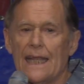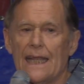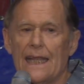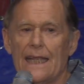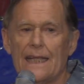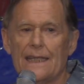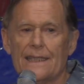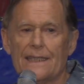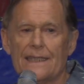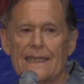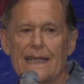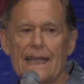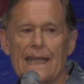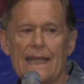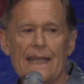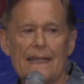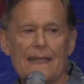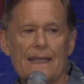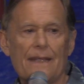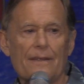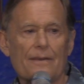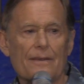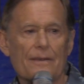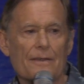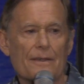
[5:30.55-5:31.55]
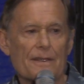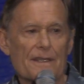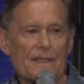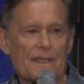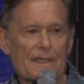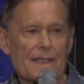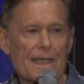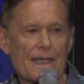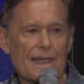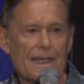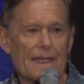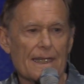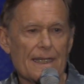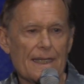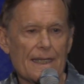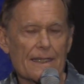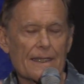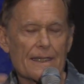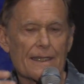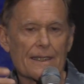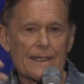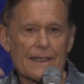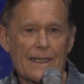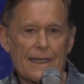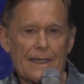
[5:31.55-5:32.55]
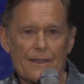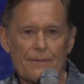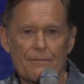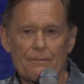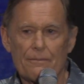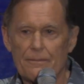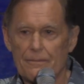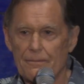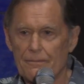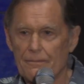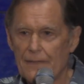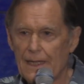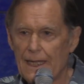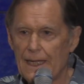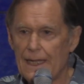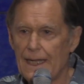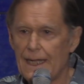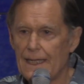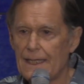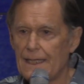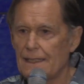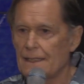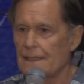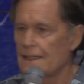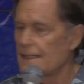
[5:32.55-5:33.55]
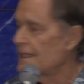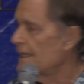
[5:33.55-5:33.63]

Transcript: is they sinned, they ate,